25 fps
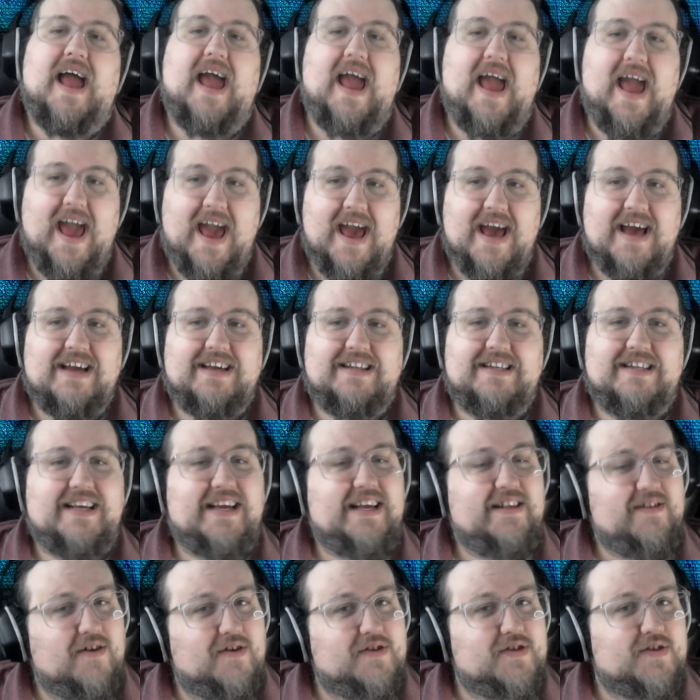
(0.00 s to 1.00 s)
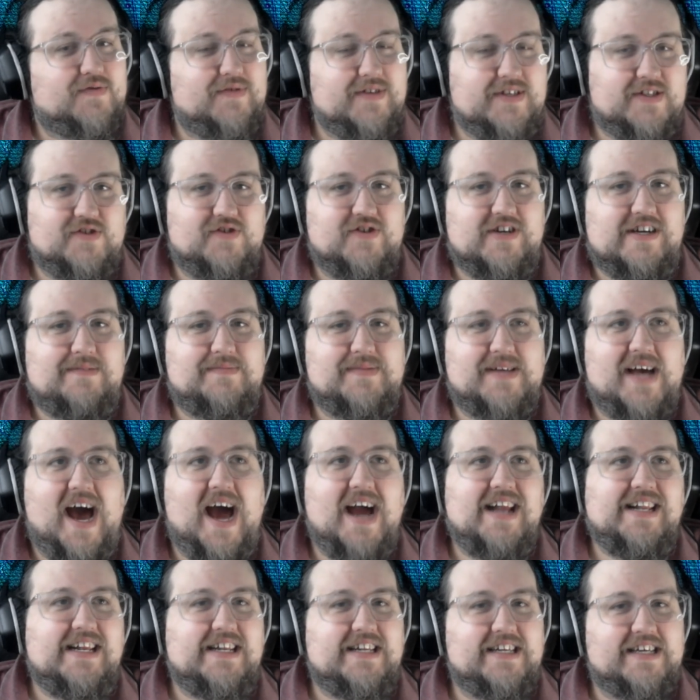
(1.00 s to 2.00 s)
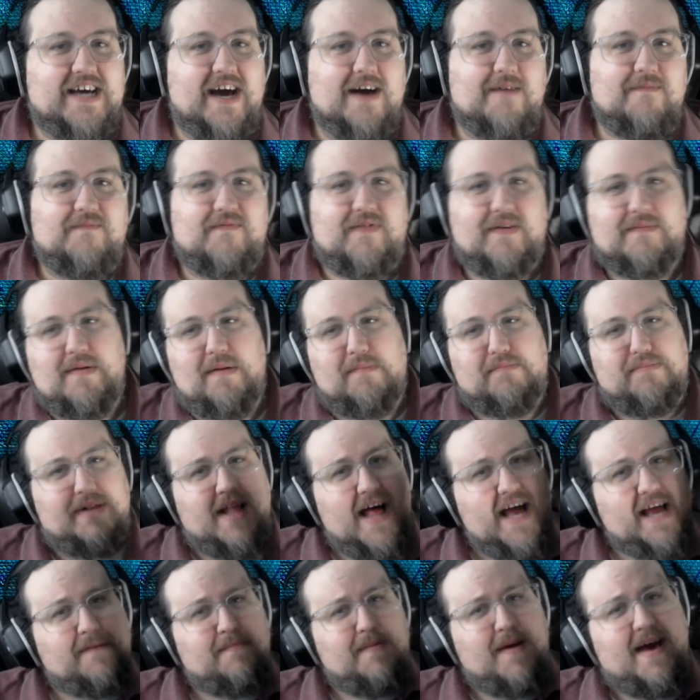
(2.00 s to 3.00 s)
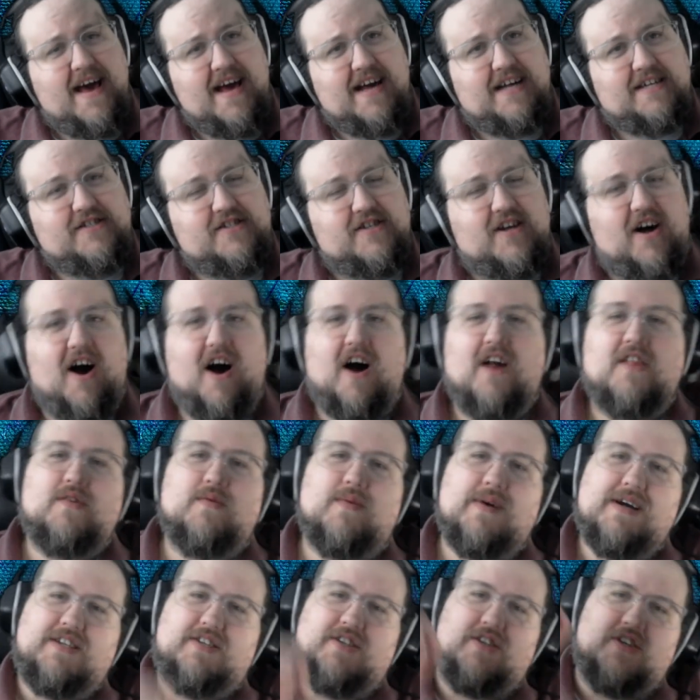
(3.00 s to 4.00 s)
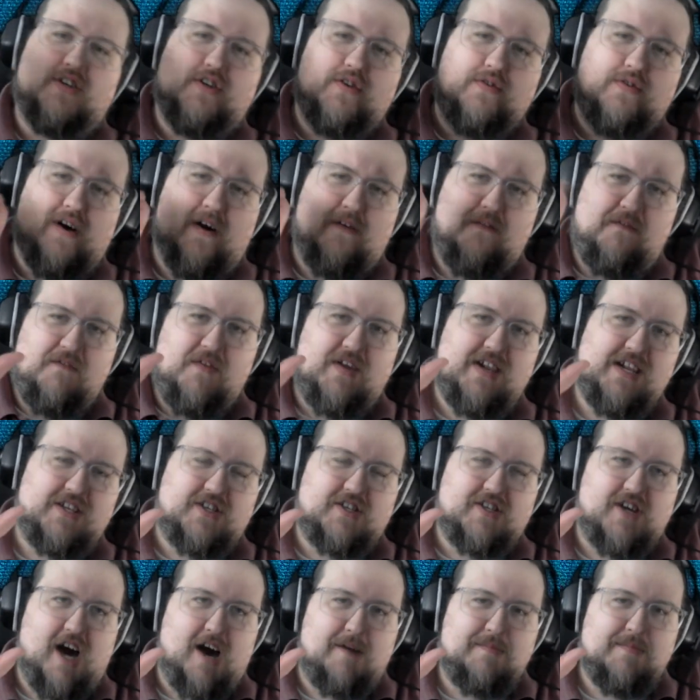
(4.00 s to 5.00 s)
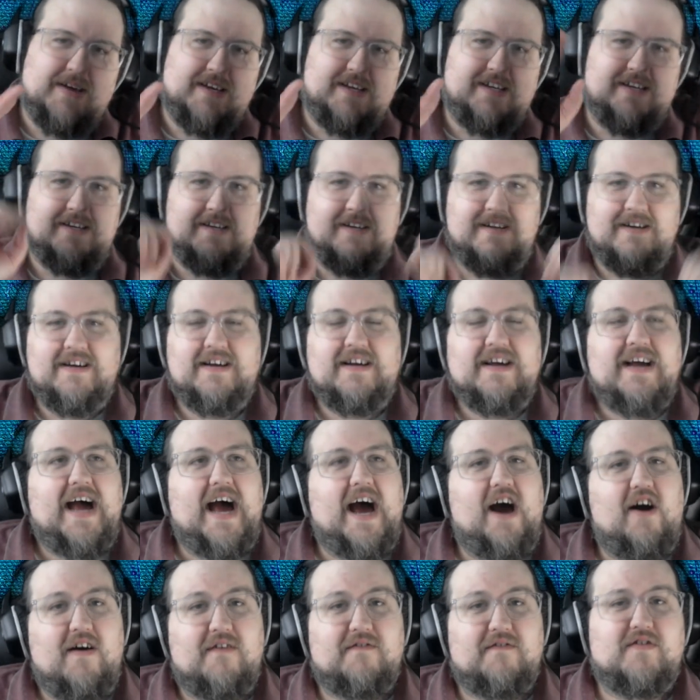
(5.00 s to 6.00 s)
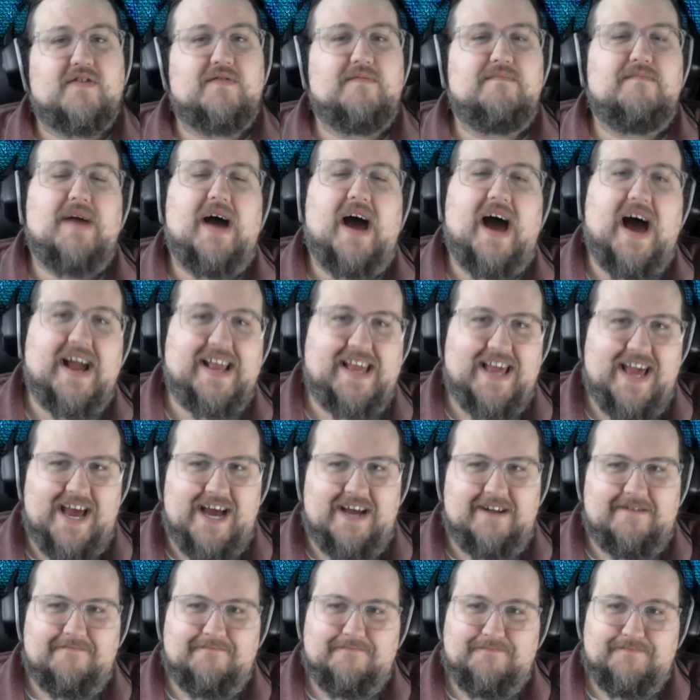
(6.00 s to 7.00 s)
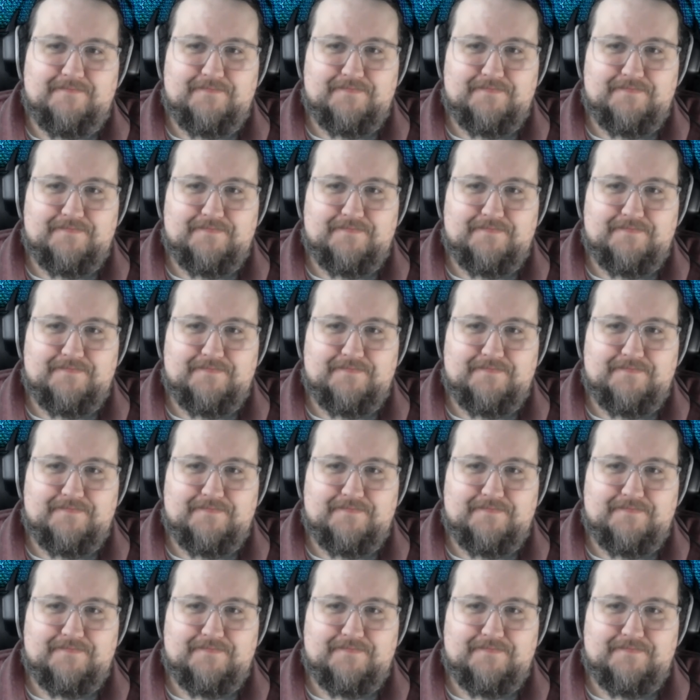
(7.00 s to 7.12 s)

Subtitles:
and in those 3 streams, I need to come from a blank page all the way to a finished comic, however I can.